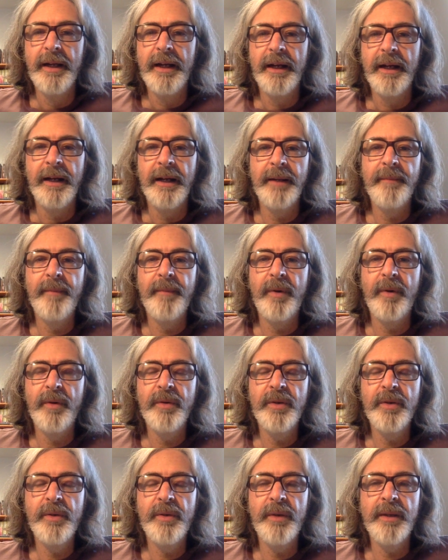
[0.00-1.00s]

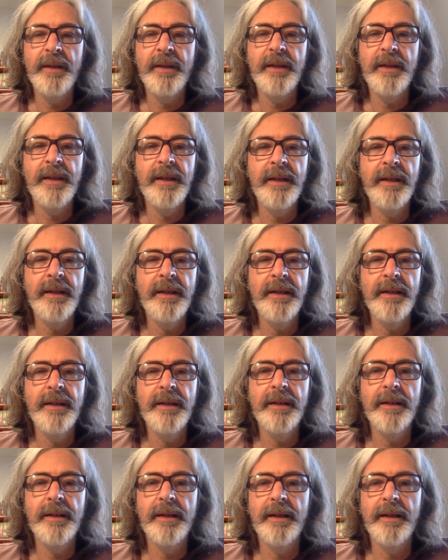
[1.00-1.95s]
On to other things.